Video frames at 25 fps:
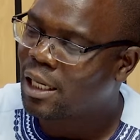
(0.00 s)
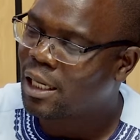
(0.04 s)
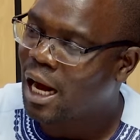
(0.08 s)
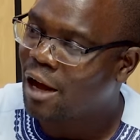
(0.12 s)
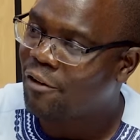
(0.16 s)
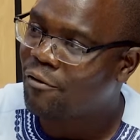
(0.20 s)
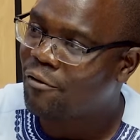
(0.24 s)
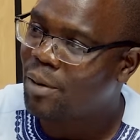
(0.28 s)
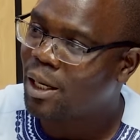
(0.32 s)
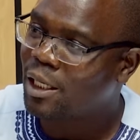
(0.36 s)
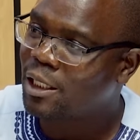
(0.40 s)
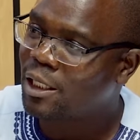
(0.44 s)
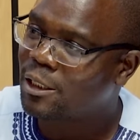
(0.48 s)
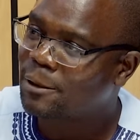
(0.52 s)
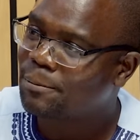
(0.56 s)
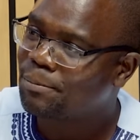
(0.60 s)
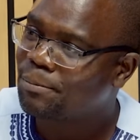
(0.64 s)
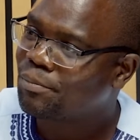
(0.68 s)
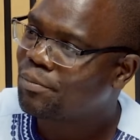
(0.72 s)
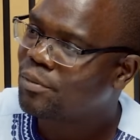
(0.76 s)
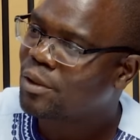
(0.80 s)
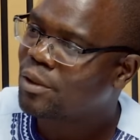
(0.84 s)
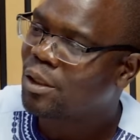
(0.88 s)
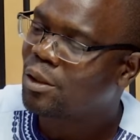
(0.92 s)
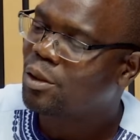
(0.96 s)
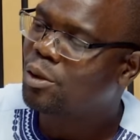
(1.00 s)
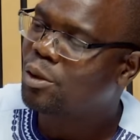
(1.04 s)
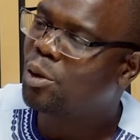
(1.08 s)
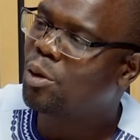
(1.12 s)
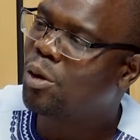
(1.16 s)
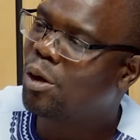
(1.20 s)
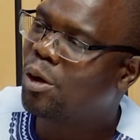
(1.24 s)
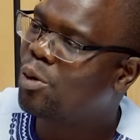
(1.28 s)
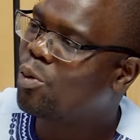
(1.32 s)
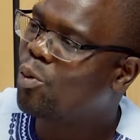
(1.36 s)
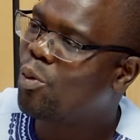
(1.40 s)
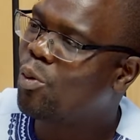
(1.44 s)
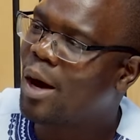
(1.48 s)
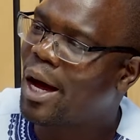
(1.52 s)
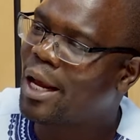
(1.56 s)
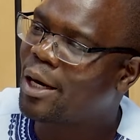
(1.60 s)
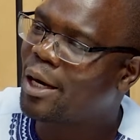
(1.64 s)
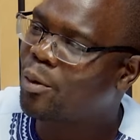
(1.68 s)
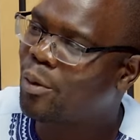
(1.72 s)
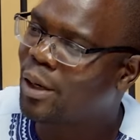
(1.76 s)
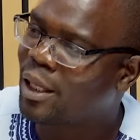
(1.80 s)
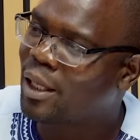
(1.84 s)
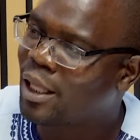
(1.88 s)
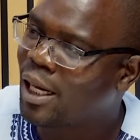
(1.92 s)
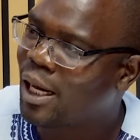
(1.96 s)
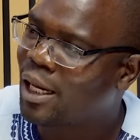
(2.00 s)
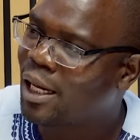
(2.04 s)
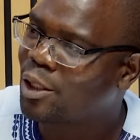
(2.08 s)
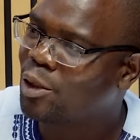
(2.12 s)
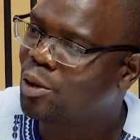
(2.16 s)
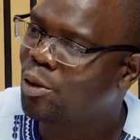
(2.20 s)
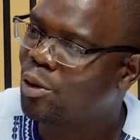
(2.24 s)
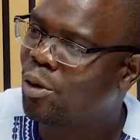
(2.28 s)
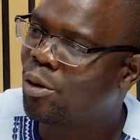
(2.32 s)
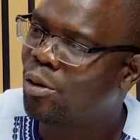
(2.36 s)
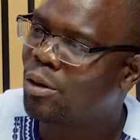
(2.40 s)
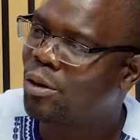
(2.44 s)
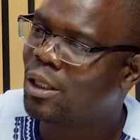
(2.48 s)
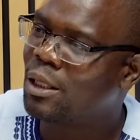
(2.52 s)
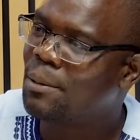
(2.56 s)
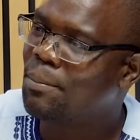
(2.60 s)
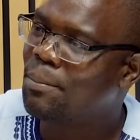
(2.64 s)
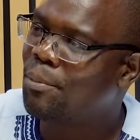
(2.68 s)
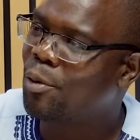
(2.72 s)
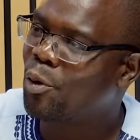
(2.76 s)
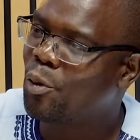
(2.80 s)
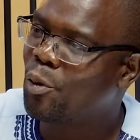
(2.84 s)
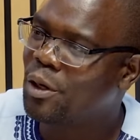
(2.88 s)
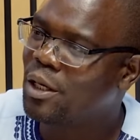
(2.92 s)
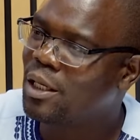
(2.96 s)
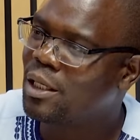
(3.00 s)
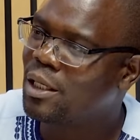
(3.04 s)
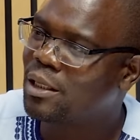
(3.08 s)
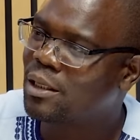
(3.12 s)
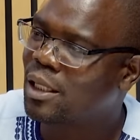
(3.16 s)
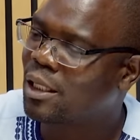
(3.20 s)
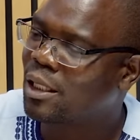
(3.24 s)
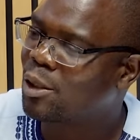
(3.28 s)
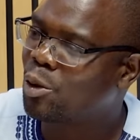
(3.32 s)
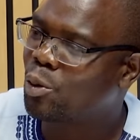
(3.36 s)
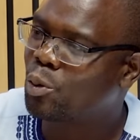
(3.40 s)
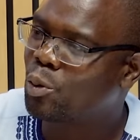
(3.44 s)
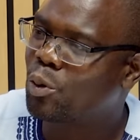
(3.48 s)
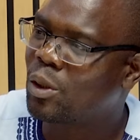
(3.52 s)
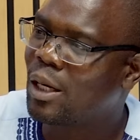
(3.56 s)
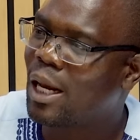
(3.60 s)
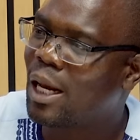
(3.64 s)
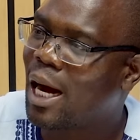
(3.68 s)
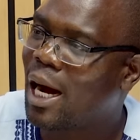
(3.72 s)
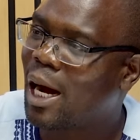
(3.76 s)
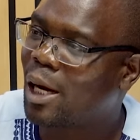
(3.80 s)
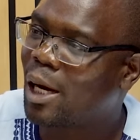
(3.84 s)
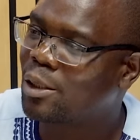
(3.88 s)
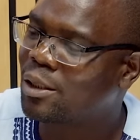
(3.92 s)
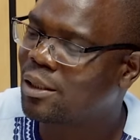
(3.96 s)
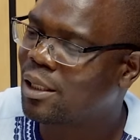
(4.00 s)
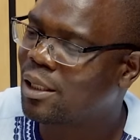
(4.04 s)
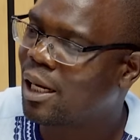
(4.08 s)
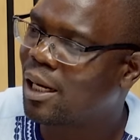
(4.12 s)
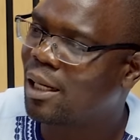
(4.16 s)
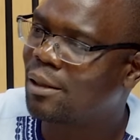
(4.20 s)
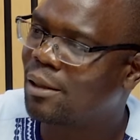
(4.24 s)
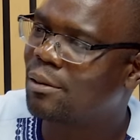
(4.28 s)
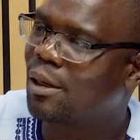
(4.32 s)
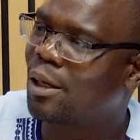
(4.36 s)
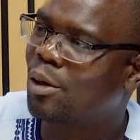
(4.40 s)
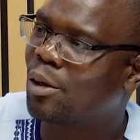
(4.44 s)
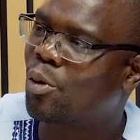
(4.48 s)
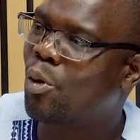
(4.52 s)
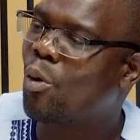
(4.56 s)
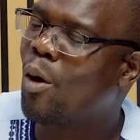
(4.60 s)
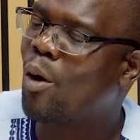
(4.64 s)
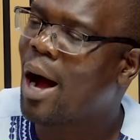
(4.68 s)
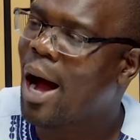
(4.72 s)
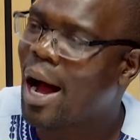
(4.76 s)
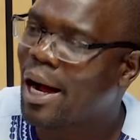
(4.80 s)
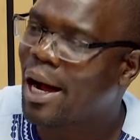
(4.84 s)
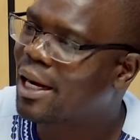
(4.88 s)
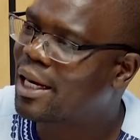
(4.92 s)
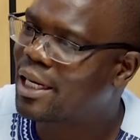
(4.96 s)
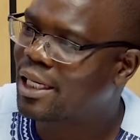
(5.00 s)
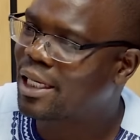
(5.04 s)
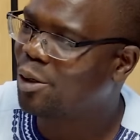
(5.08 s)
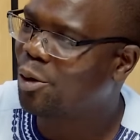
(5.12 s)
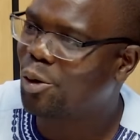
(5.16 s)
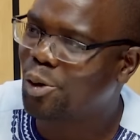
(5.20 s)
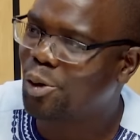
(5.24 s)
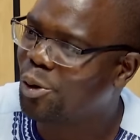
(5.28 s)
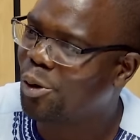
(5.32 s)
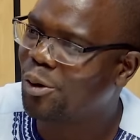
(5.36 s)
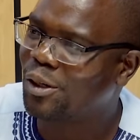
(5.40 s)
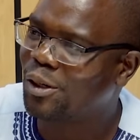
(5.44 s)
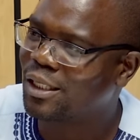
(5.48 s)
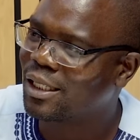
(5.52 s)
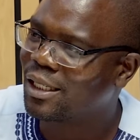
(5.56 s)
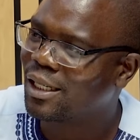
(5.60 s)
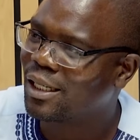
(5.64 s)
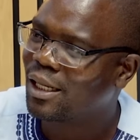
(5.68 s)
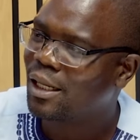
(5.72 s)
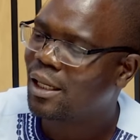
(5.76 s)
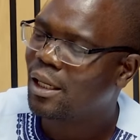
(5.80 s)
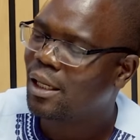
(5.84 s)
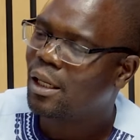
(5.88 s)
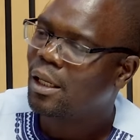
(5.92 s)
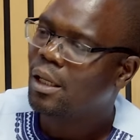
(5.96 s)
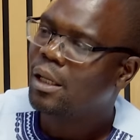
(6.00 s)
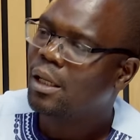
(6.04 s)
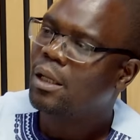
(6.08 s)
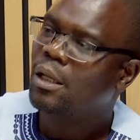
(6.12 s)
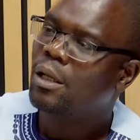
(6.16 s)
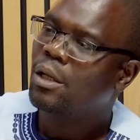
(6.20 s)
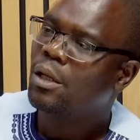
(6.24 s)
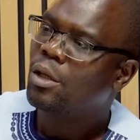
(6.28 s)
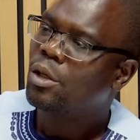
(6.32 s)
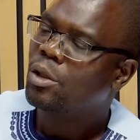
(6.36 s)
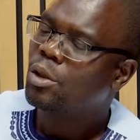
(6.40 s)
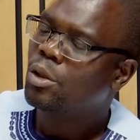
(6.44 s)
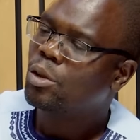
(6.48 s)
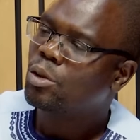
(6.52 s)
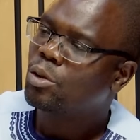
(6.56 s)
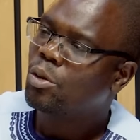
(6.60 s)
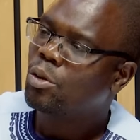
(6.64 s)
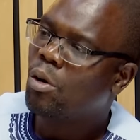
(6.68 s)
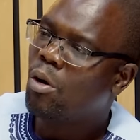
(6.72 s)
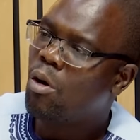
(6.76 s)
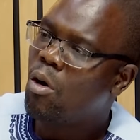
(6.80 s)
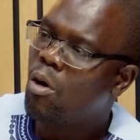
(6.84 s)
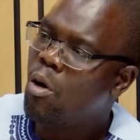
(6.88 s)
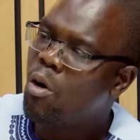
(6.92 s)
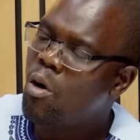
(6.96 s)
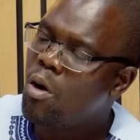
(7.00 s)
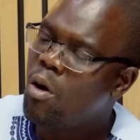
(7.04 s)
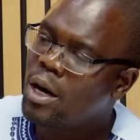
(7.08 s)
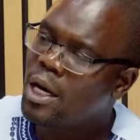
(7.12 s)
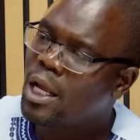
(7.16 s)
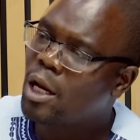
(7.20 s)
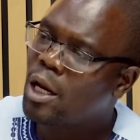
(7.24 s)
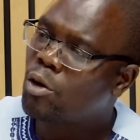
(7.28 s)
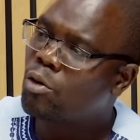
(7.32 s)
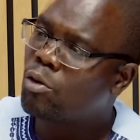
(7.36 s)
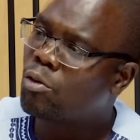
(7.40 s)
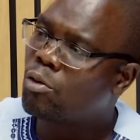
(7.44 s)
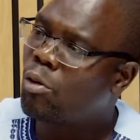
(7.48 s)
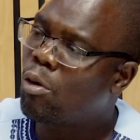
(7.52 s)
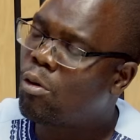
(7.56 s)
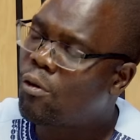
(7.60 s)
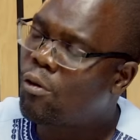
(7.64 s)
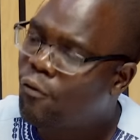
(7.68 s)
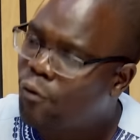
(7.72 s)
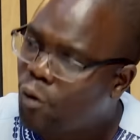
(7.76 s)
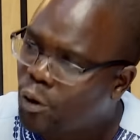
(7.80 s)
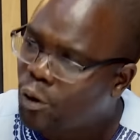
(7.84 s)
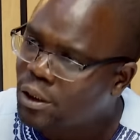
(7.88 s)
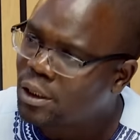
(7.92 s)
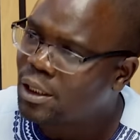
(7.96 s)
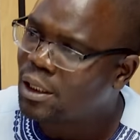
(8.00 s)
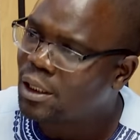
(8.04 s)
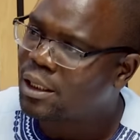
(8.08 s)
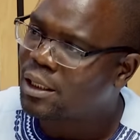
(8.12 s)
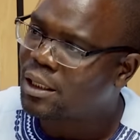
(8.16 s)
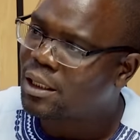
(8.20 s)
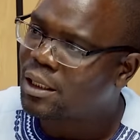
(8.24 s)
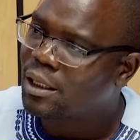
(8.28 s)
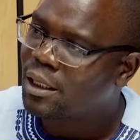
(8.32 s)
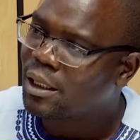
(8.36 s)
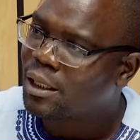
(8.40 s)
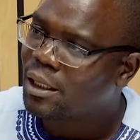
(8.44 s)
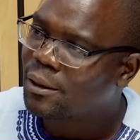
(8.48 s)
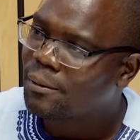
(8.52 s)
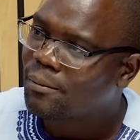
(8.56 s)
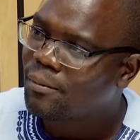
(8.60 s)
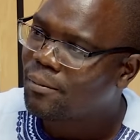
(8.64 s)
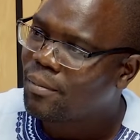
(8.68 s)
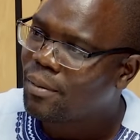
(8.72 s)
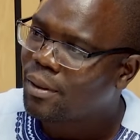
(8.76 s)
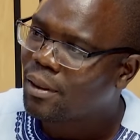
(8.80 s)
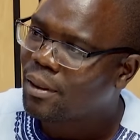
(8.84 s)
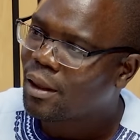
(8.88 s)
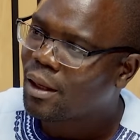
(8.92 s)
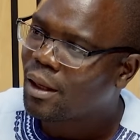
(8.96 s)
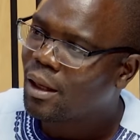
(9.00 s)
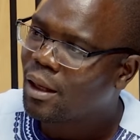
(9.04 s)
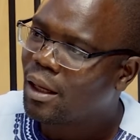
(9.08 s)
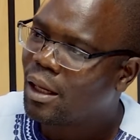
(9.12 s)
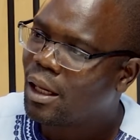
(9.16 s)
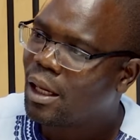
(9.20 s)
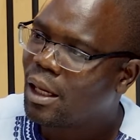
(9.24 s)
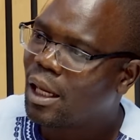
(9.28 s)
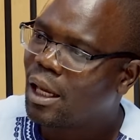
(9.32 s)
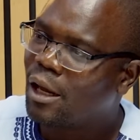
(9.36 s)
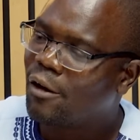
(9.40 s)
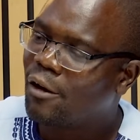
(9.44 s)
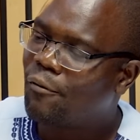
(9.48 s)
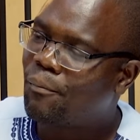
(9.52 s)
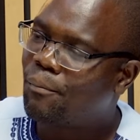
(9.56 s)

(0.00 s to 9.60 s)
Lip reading: government, you don't worry whether your employees at Luthuli House go hungry or not. So all the rogue forces have